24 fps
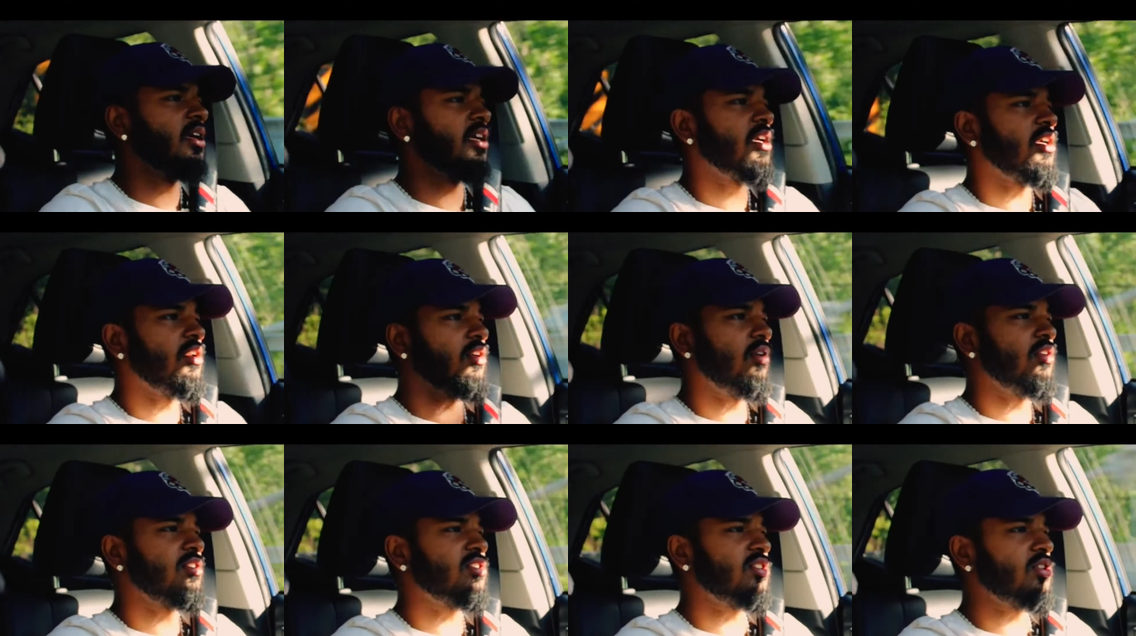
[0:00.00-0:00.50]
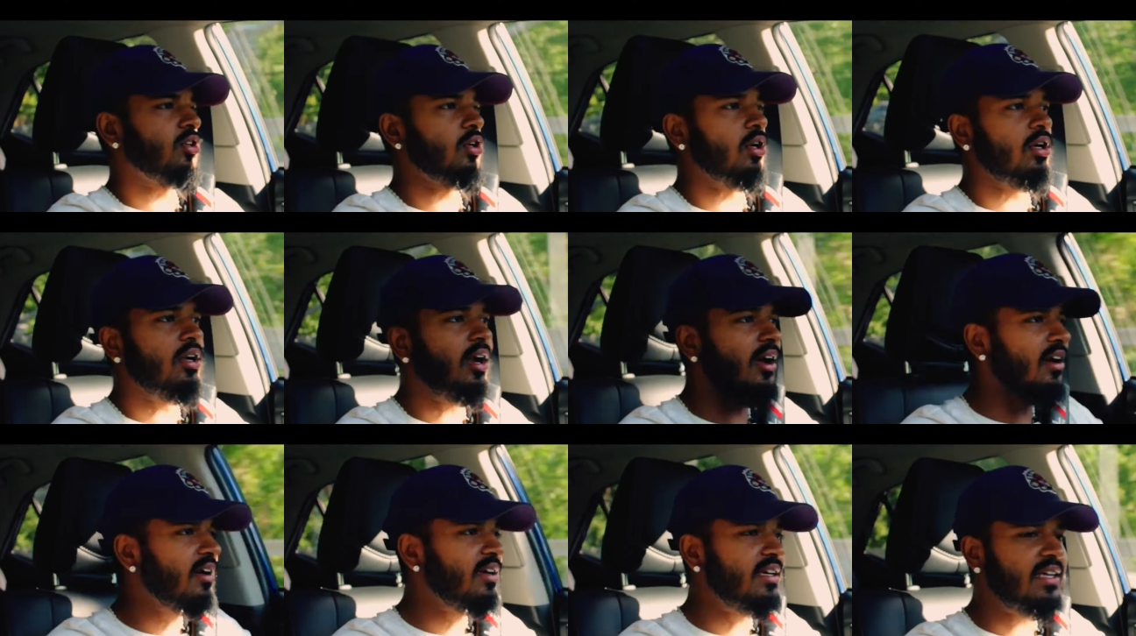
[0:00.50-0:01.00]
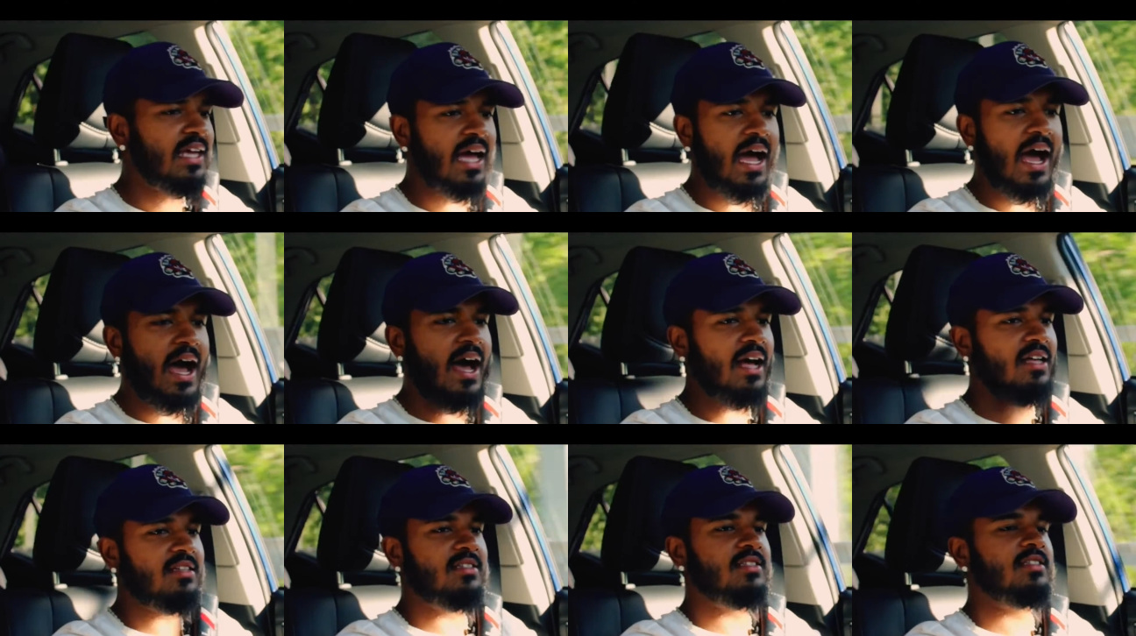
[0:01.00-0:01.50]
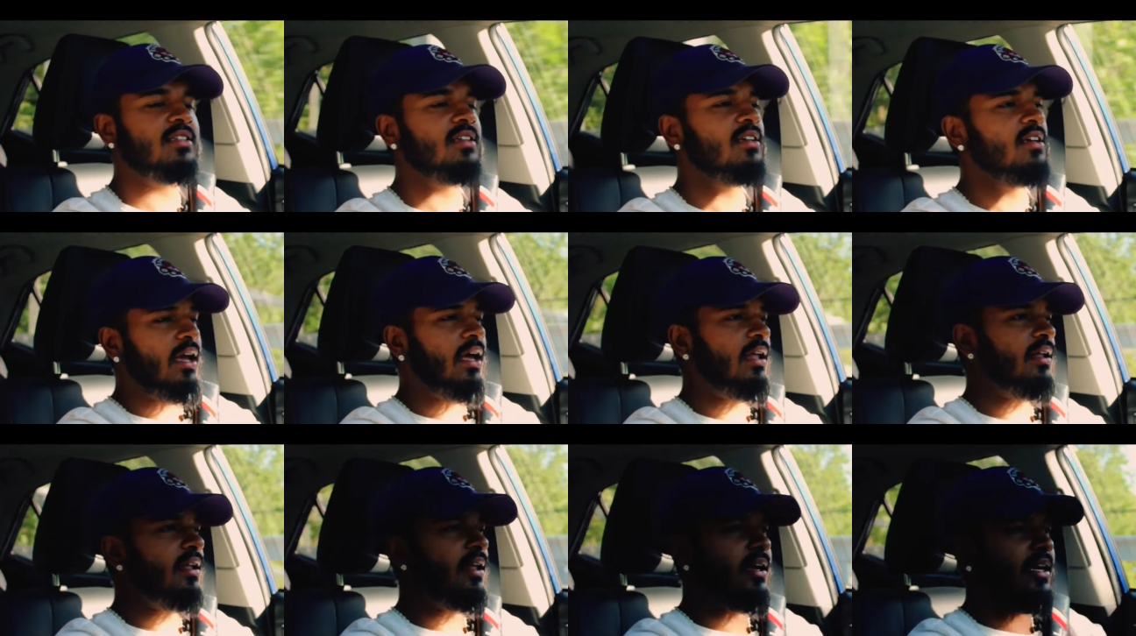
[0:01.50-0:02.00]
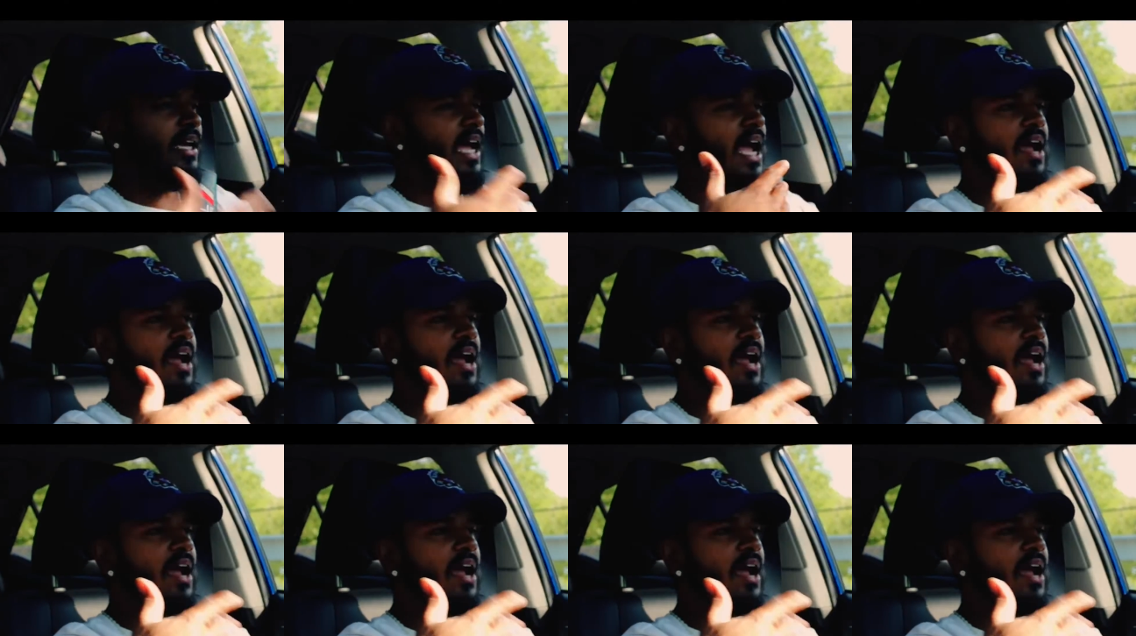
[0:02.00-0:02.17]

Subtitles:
You know, it's good on gas, and like